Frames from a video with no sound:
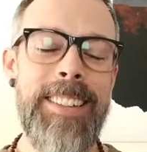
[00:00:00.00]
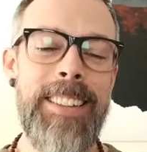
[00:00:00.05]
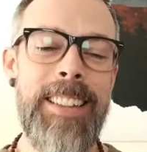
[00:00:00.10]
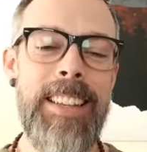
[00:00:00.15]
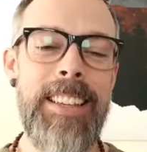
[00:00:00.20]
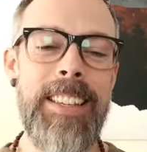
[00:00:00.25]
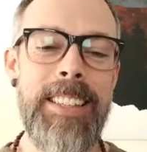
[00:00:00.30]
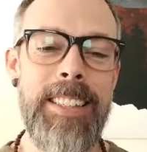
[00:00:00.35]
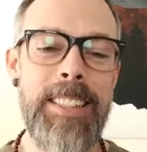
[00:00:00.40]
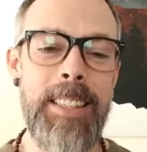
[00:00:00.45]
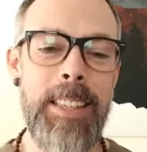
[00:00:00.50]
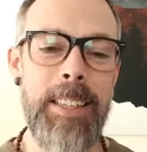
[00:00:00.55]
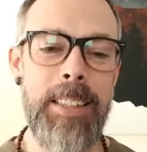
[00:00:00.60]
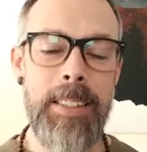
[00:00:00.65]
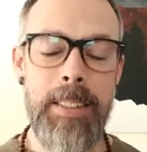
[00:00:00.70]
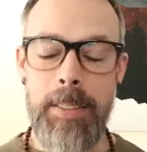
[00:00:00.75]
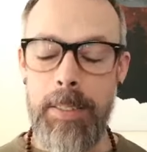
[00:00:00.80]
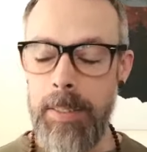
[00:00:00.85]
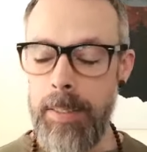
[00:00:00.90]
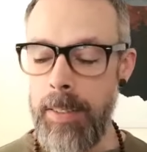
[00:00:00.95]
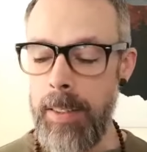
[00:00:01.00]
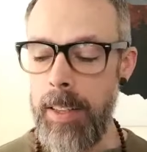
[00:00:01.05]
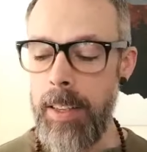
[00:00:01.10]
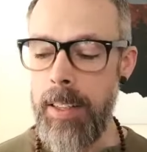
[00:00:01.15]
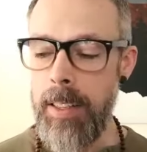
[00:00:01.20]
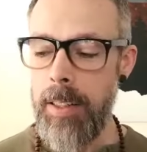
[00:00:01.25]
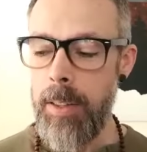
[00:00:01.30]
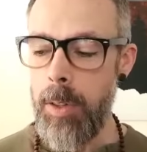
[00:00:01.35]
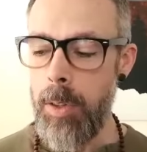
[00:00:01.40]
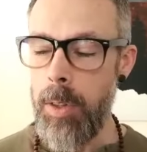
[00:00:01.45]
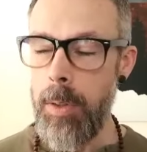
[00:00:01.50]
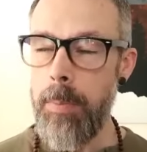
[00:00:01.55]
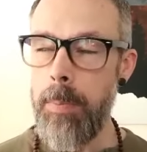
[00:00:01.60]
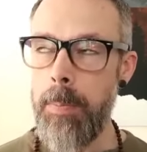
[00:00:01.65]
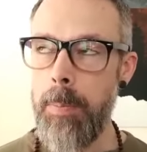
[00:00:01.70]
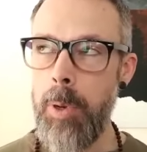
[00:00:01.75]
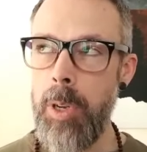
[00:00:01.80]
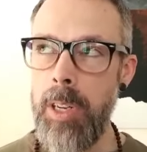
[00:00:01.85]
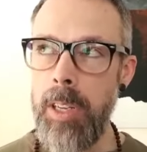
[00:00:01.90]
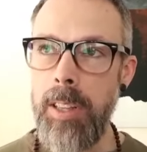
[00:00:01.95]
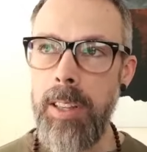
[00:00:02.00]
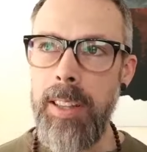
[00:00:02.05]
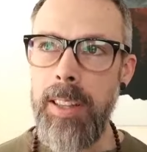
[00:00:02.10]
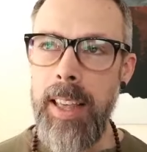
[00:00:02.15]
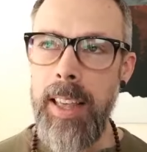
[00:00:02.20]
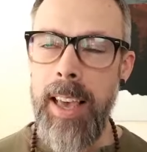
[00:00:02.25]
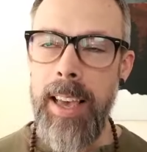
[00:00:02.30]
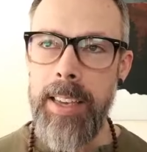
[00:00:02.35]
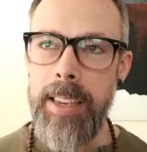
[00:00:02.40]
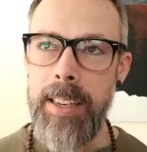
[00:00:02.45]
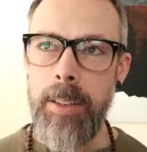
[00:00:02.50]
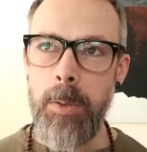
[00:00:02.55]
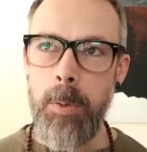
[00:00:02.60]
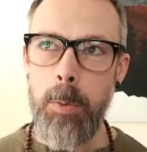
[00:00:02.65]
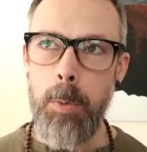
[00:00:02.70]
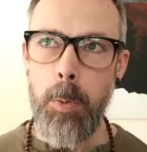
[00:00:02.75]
these the the book that